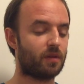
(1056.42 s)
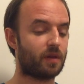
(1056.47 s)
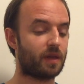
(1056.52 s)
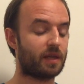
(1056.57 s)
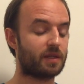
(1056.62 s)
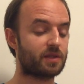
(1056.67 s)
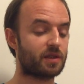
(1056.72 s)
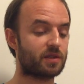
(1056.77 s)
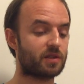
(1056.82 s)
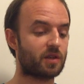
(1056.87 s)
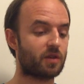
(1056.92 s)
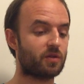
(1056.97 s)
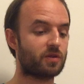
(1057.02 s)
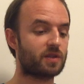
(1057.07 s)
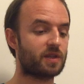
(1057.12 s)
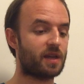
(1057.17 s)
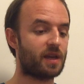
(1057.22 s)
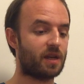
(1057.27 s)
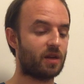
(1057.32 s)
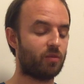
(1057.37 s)
things
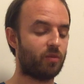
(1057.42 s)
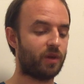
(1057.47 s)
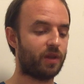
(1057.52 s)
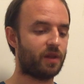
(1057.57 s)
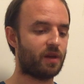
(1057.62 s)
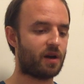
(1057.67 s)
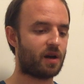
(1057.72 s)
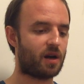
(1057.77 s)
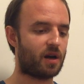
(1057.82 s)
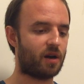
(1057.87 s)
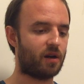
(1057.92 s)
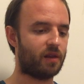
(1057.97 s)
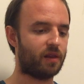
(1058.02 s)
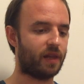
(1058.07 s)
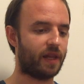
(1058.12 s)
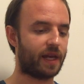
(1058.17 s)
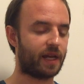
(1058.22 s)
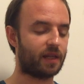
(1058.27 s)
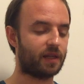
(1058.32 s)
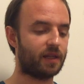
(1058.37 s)
associated with the
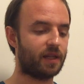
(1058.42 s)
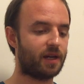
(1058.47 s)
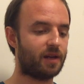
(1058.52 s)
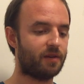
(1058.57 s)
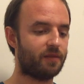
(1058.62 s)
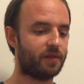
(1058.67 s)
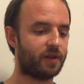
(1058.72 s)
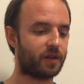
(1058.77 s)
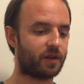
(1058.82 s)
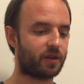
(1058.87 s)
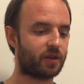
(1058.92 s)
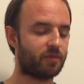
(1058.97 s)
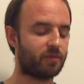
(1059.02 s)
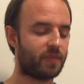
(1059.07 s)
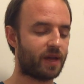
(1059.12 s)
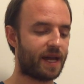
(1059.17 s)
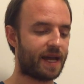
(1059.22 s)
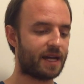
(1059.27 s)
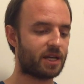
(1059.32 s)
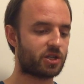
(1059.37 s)
heart, like love and
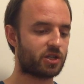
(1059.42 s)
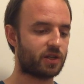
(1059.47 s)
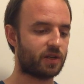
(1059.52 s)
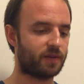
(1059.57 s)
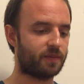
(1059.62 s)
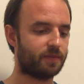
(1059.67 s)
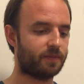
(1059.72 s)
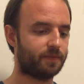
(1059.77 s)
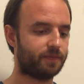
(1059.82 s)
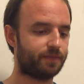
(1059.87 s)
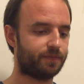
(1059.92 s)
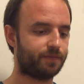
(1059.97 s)
compassion.